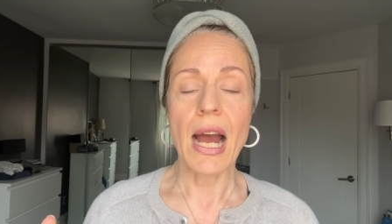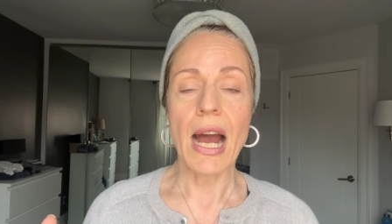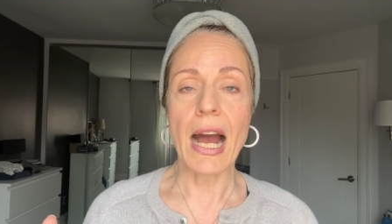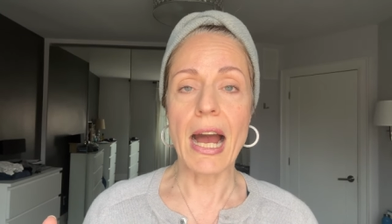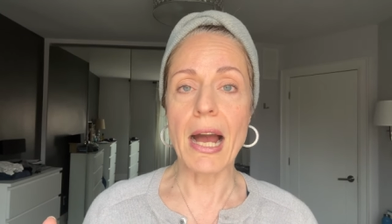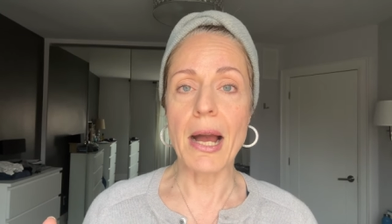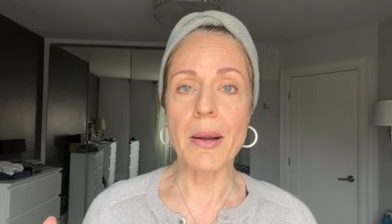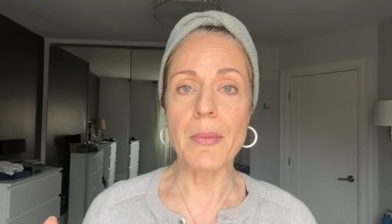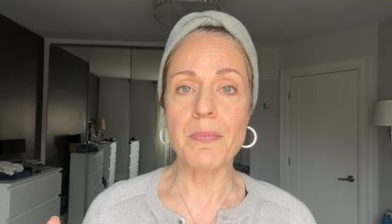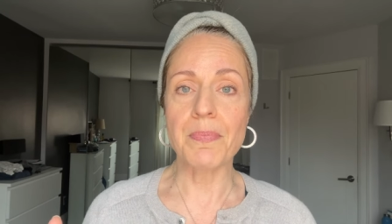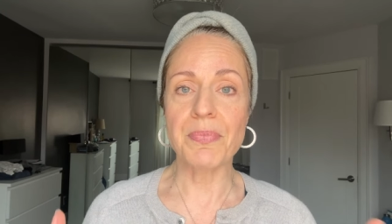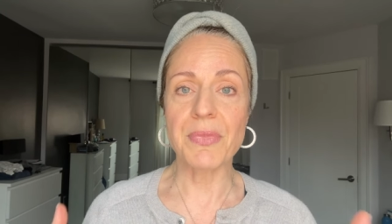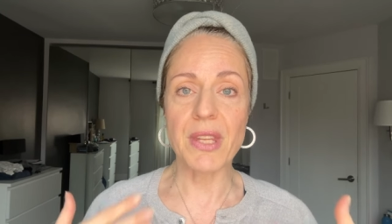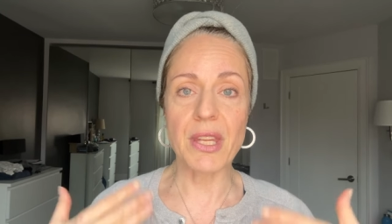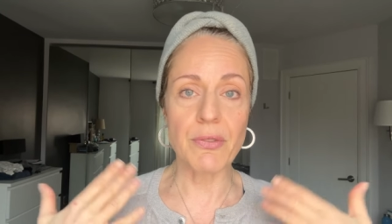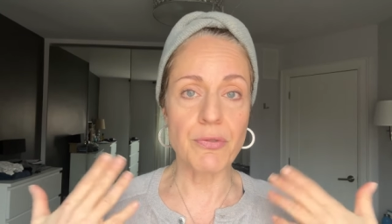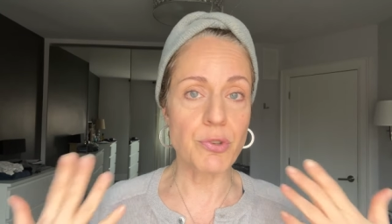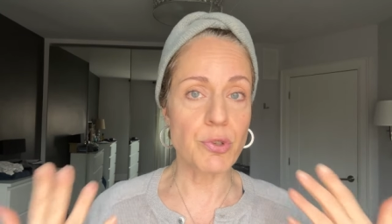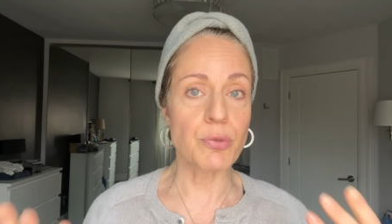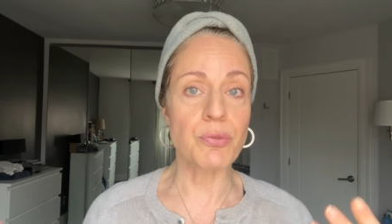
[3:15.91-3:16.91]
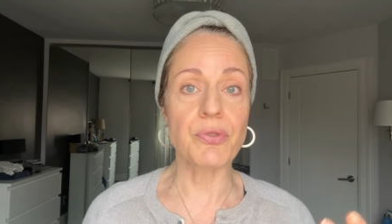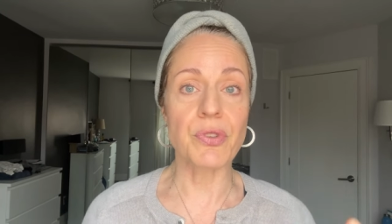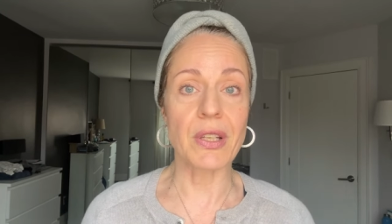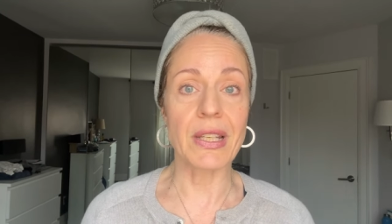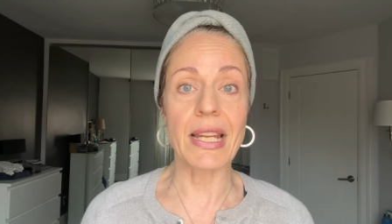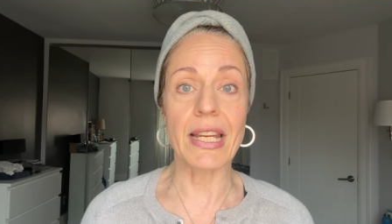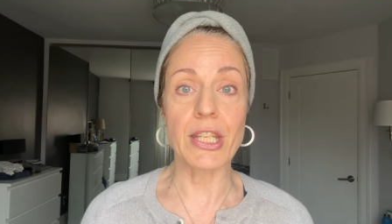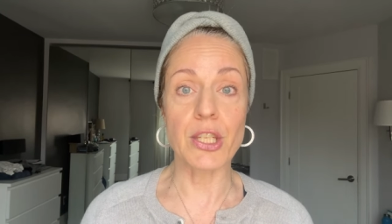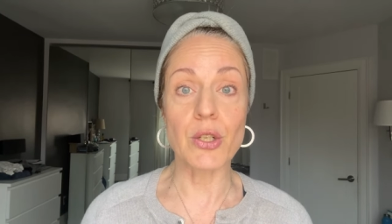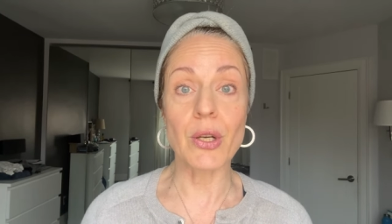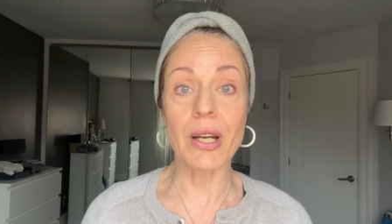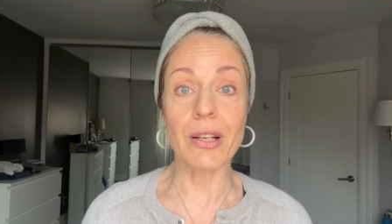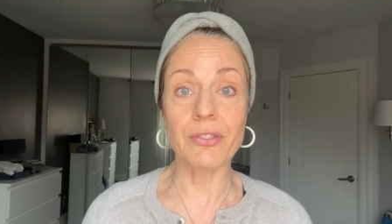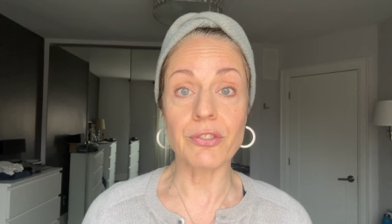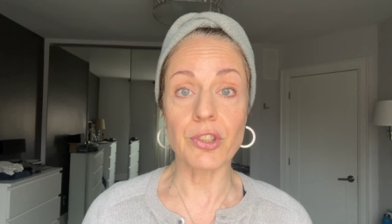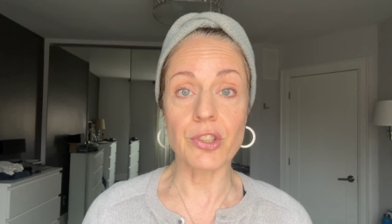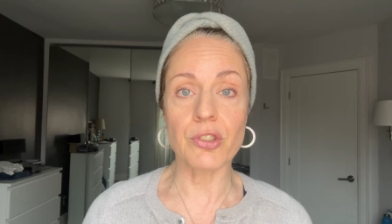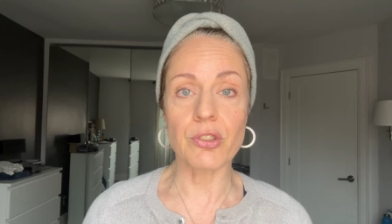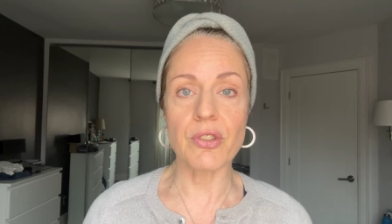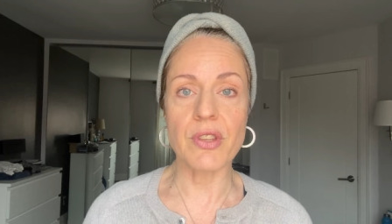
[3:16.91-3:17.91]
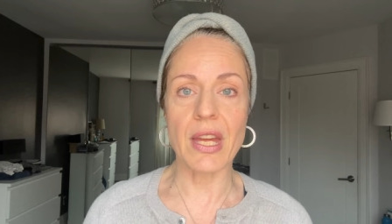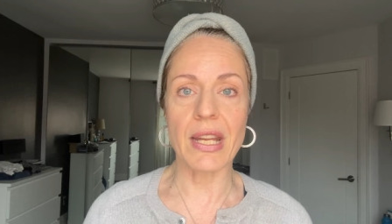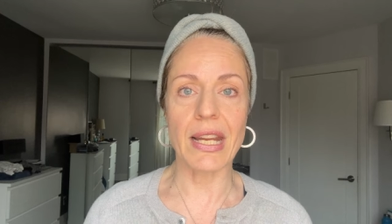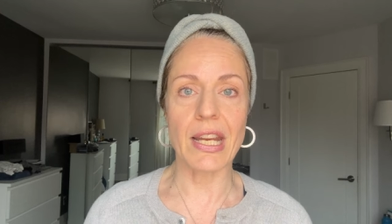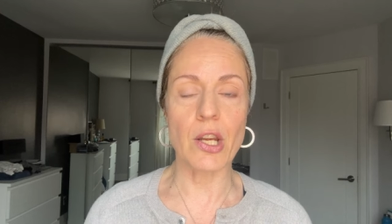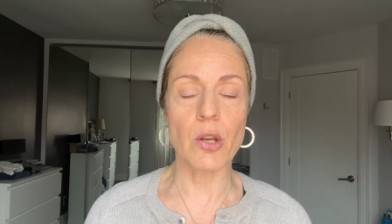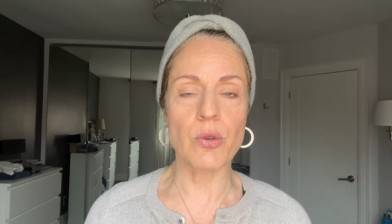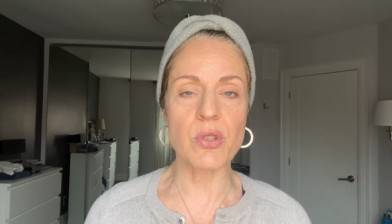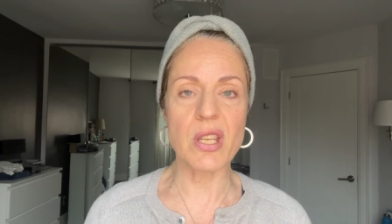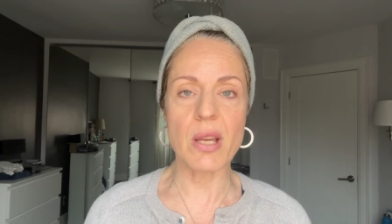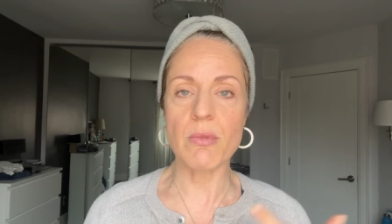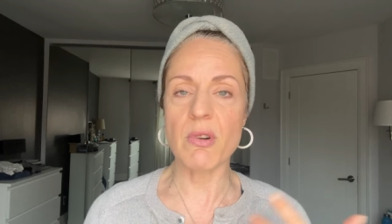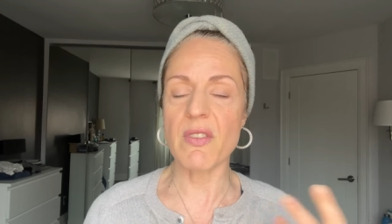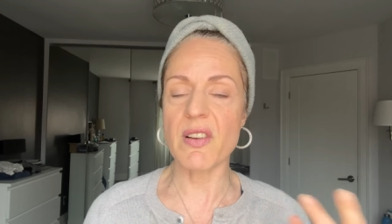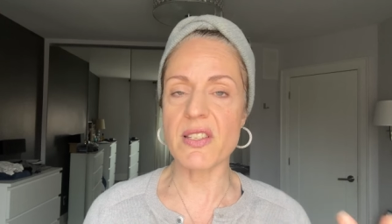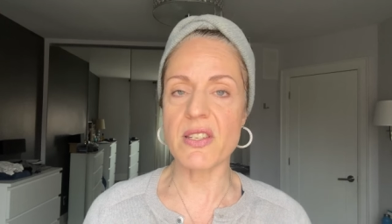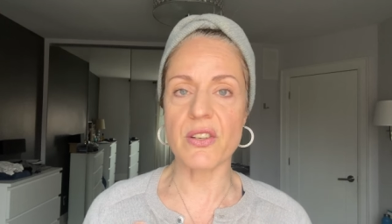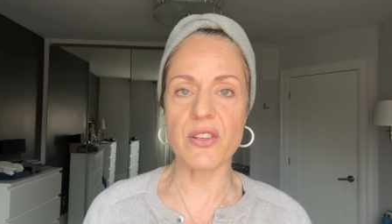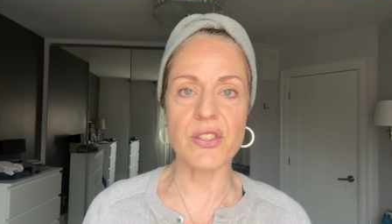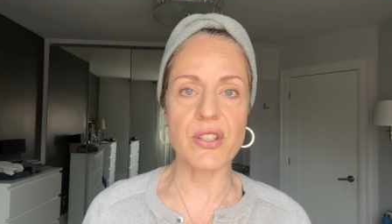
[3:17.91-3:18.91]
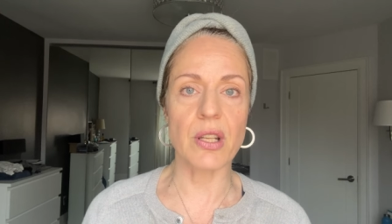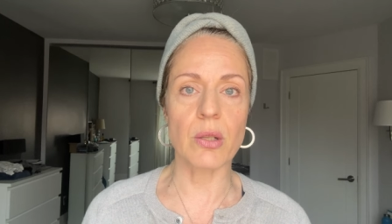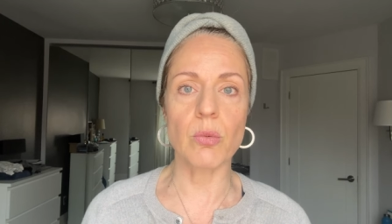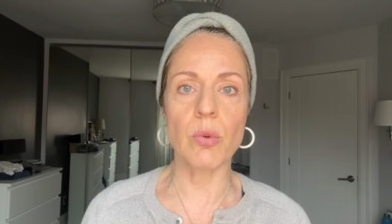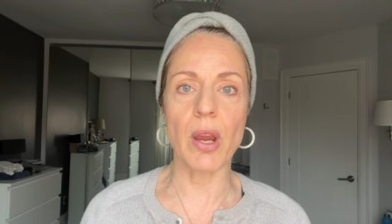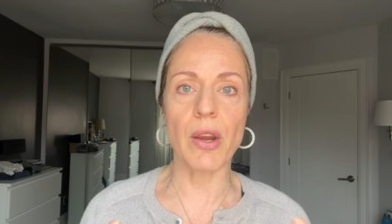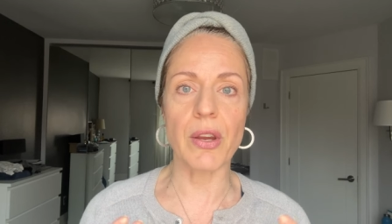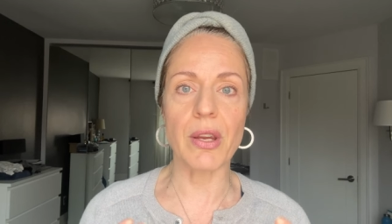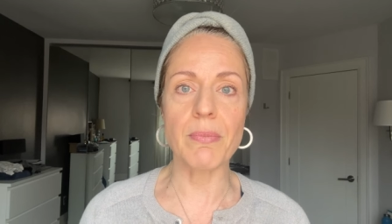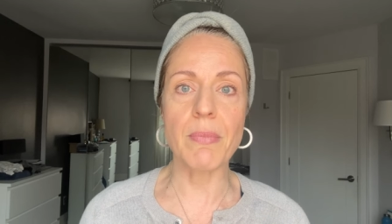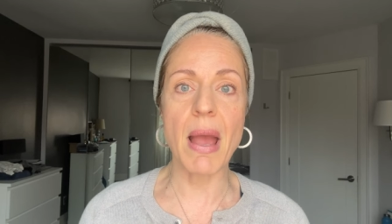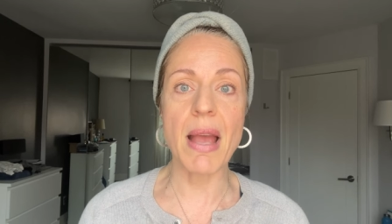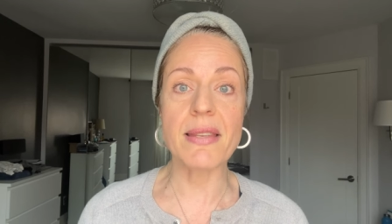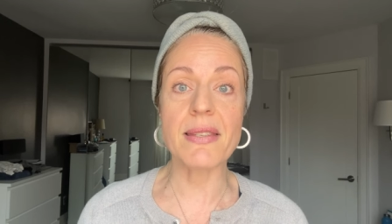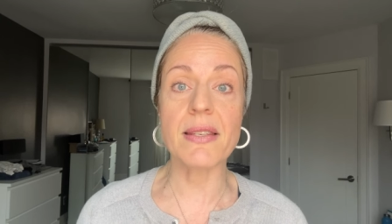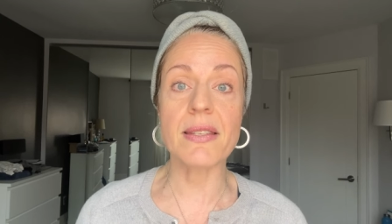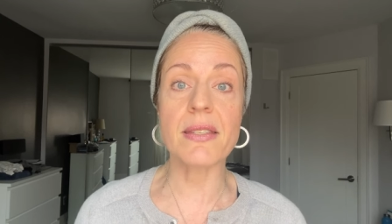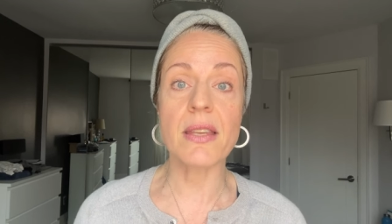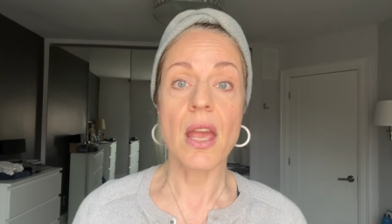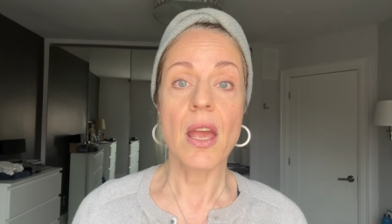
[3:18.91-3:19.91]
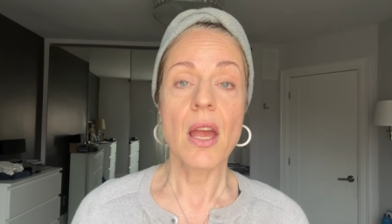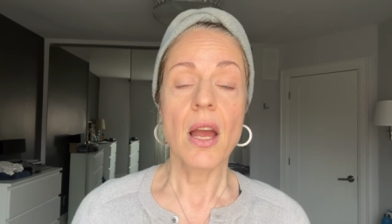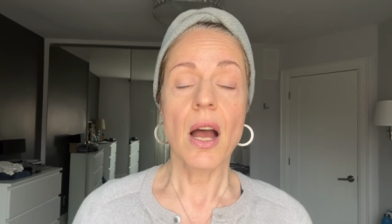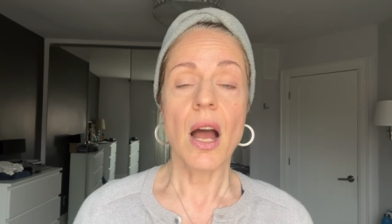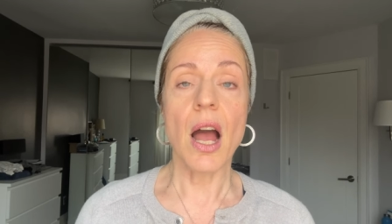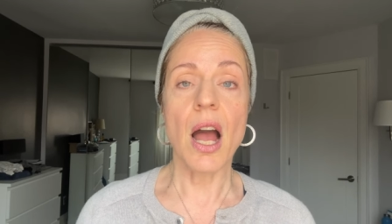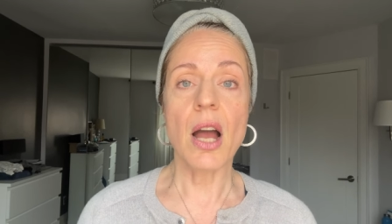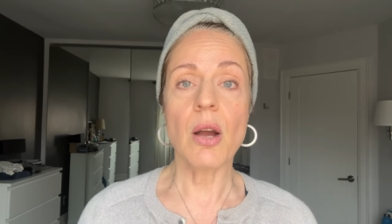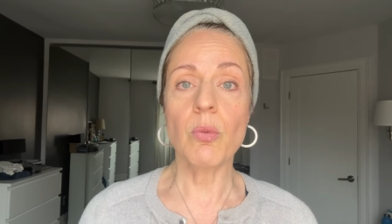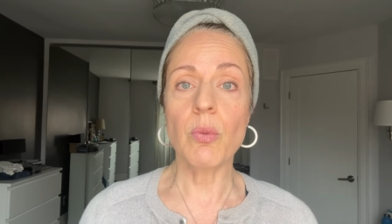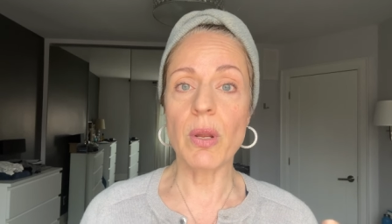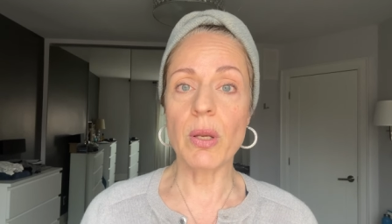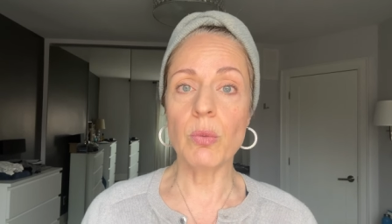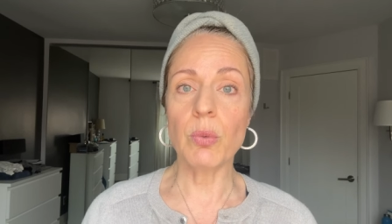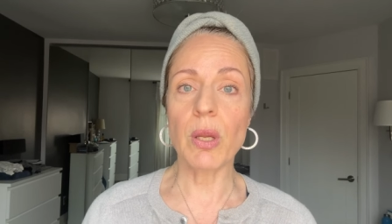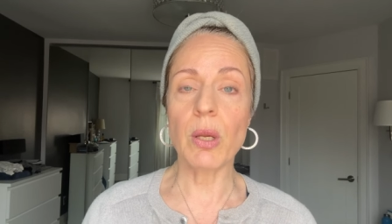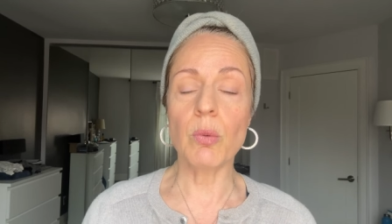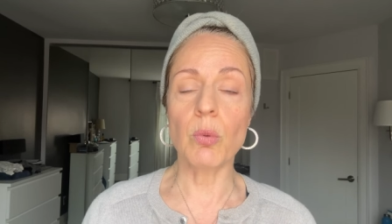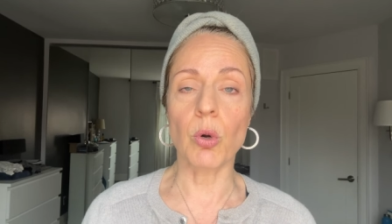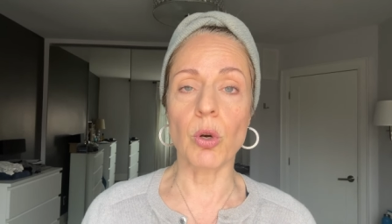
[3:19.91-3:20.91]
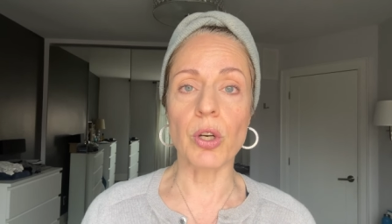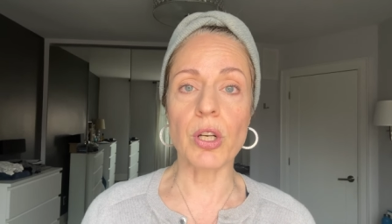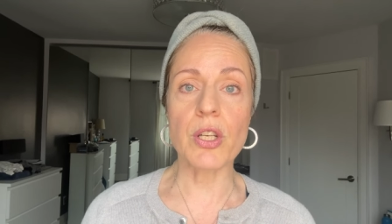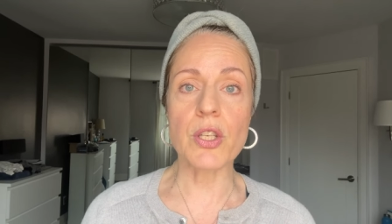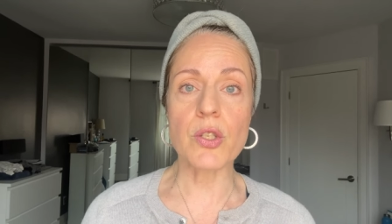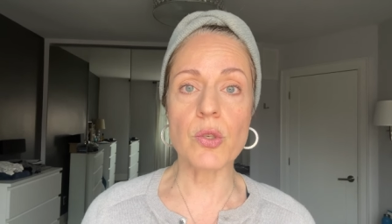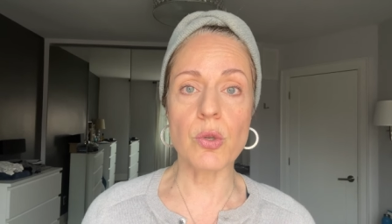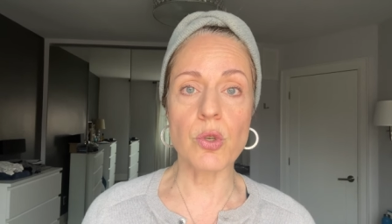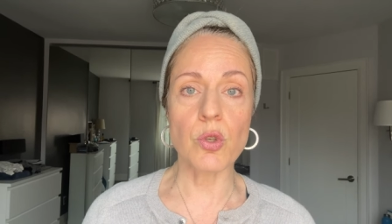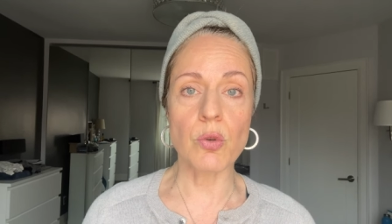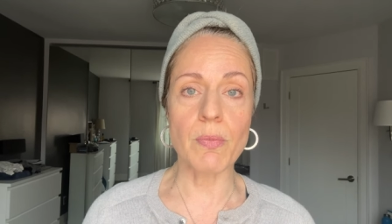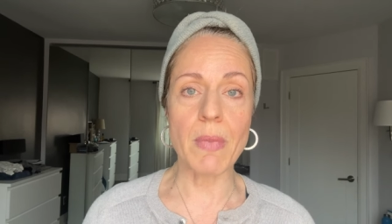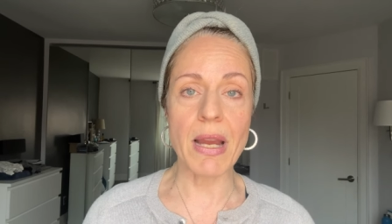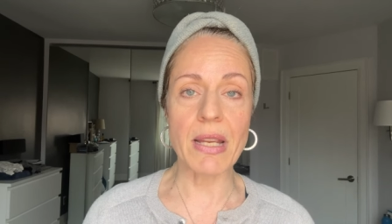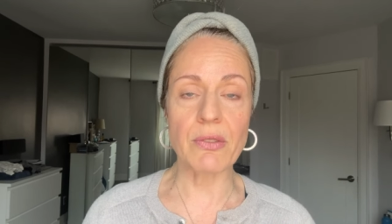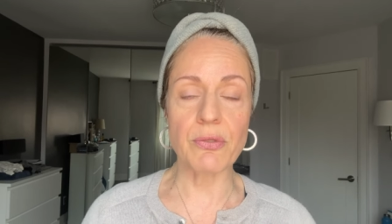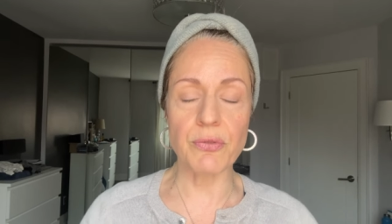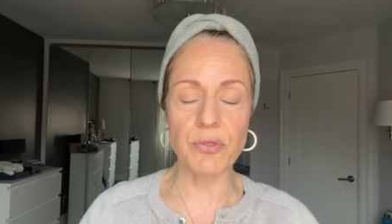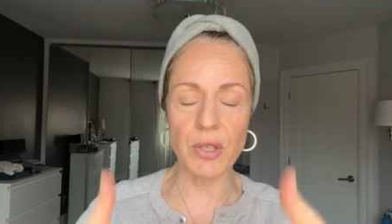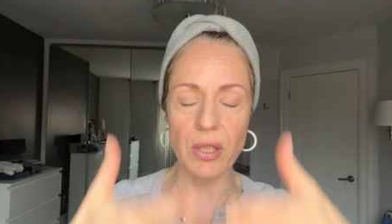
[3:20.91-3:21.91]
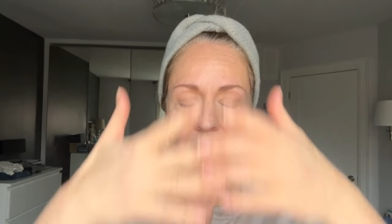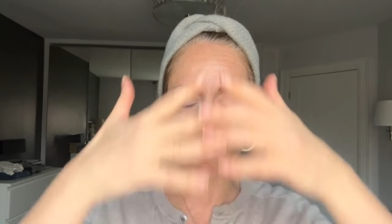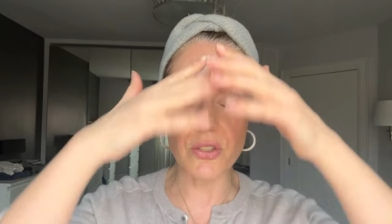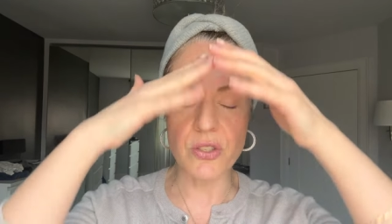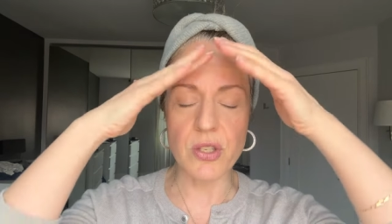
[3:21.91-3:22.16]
Um, if you feel like you have to do that, I know some of us are still wearing masks uh, when we work, so you might feel